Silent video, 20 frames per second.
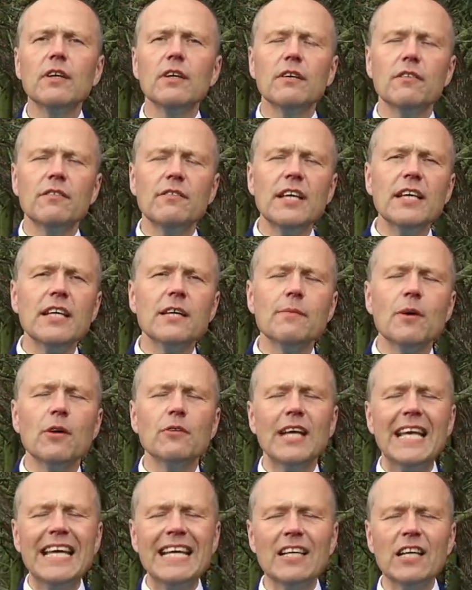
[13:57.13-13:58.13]
think
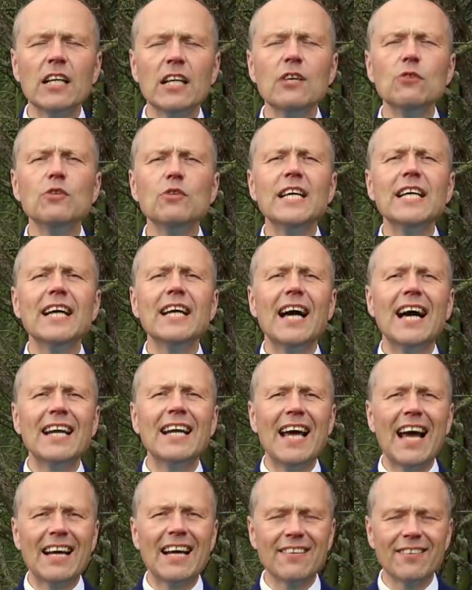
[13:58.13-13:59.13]
about including
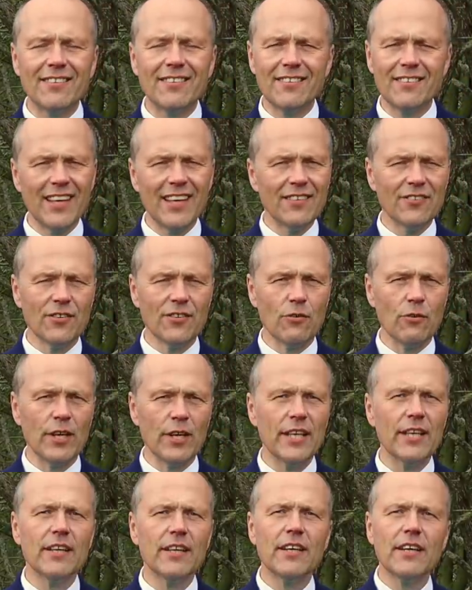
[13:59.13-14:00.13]
an accessory